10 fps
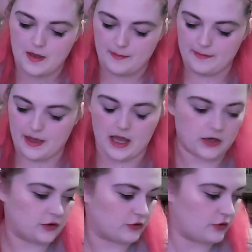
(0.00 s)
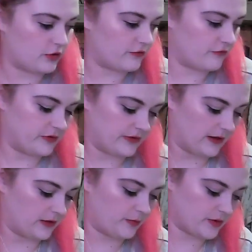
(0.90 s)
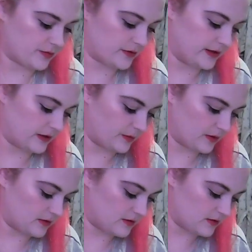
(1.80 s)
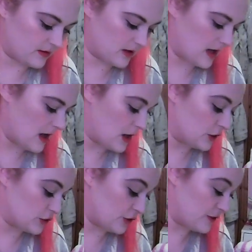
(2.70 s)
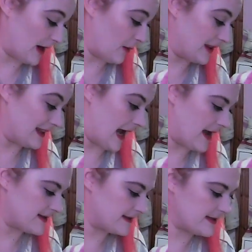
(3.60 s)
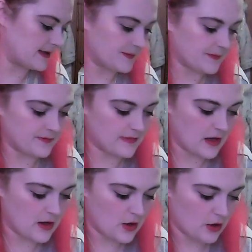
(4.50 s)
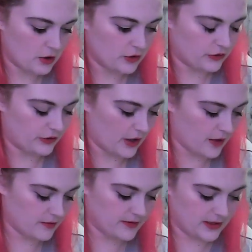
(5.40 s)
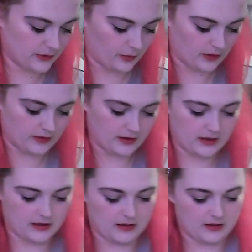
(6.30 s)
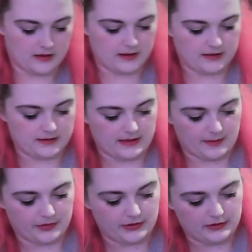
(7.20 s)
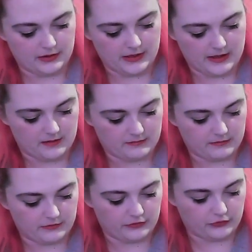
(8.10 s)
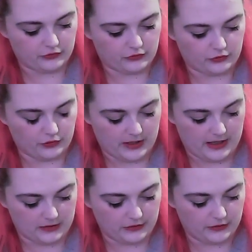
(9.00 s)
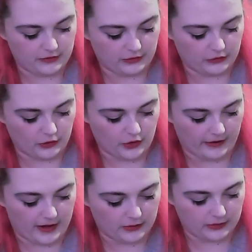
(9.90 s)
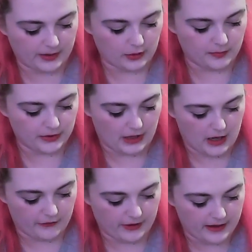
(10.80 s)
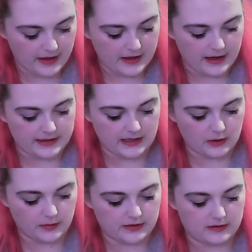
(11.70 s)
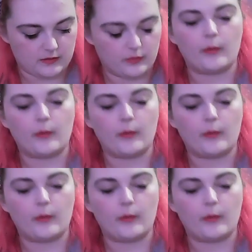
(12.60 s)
But I just couldn't resist. Which one's this one? I'll show you that one last. So this one is absolutely stunning. And as soon as I saw it, I was a bit and and then when